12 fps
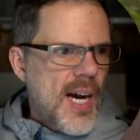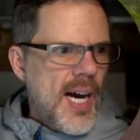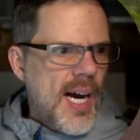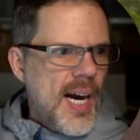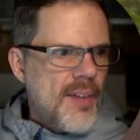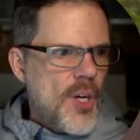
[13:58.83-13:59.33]

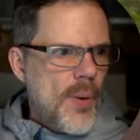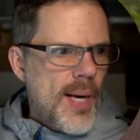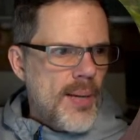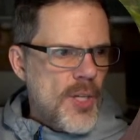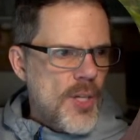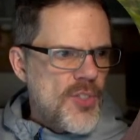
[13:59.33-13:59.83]
If you
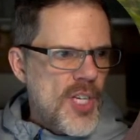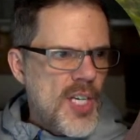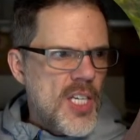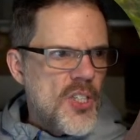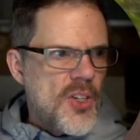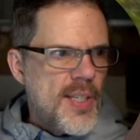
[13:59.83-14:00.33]
don't want
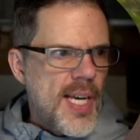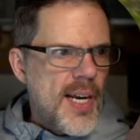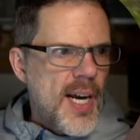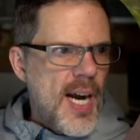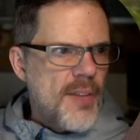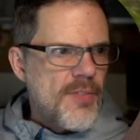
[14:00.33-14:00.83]
music, you can turn
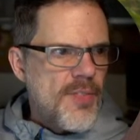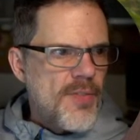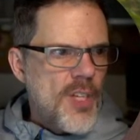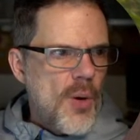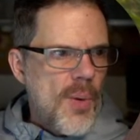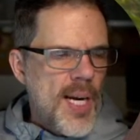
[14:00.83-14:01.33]
that off.
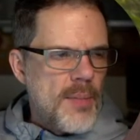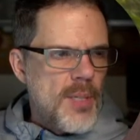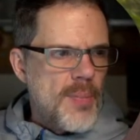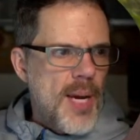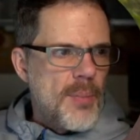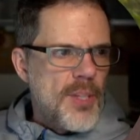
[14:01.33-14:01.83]
If you don't want
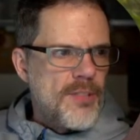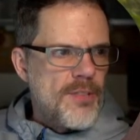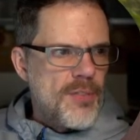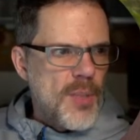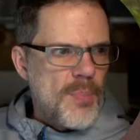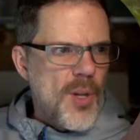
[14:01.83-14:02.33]
them to be able to
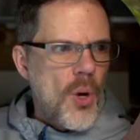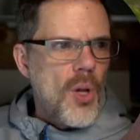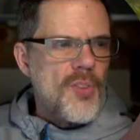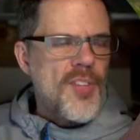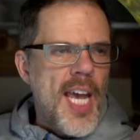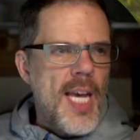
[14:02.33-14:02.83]
flip the
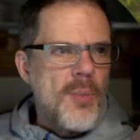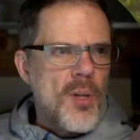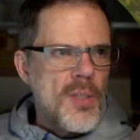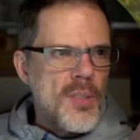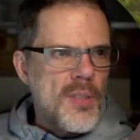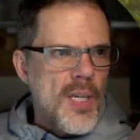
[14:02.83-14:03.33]

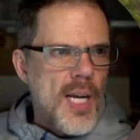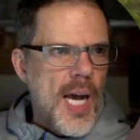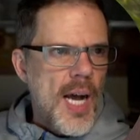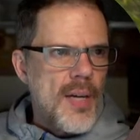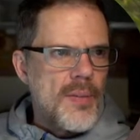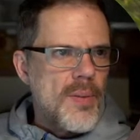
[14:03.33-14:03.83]
table,
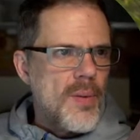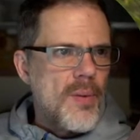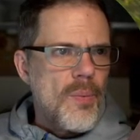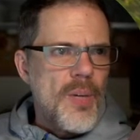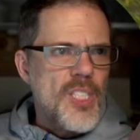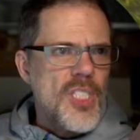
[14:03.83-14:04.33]

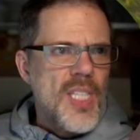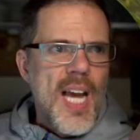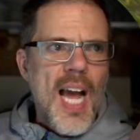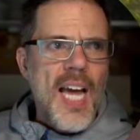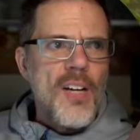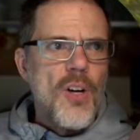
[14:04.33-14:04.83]
which
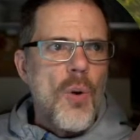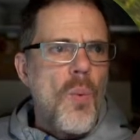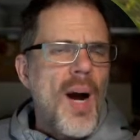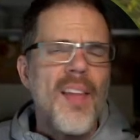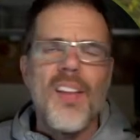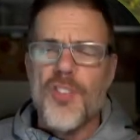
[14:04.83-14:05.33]
I don't know
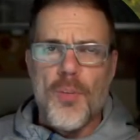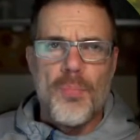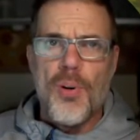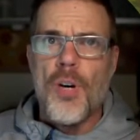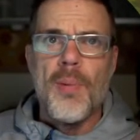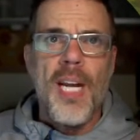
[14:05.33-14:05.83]
why that's a
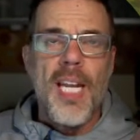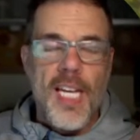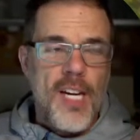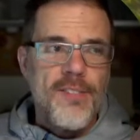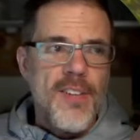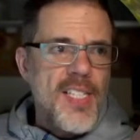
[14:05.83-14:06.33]
permanent
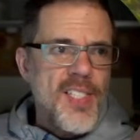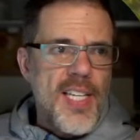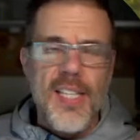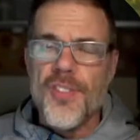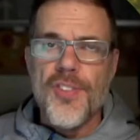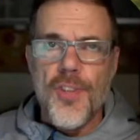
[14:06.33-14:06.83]
interface
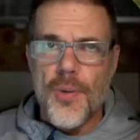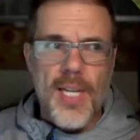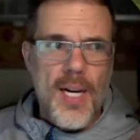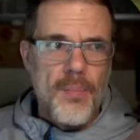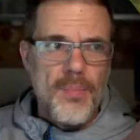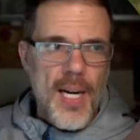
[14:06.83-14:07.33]
thing. It's so
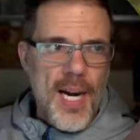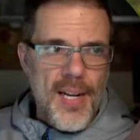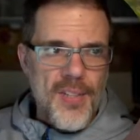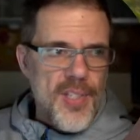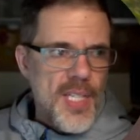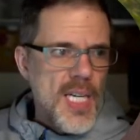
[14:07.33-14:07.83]
dumb,
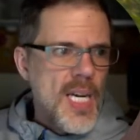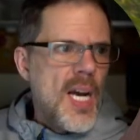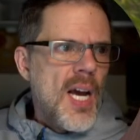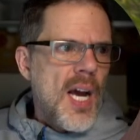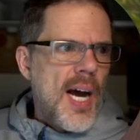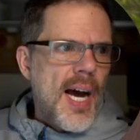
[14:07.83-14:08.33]
honestly.
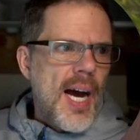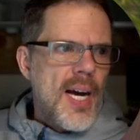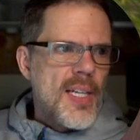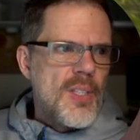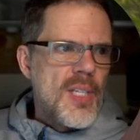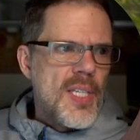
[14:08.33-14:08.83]

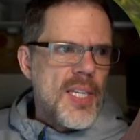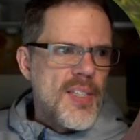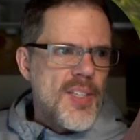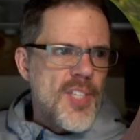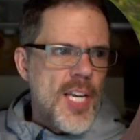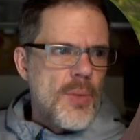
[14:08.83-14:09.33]
You
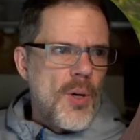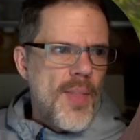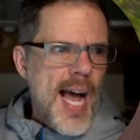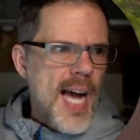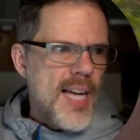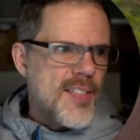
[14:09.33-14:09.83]
can
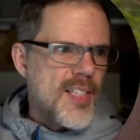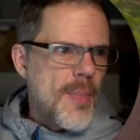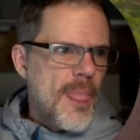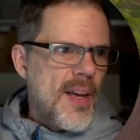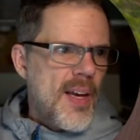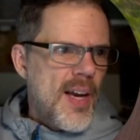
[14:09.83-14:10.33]
disable that.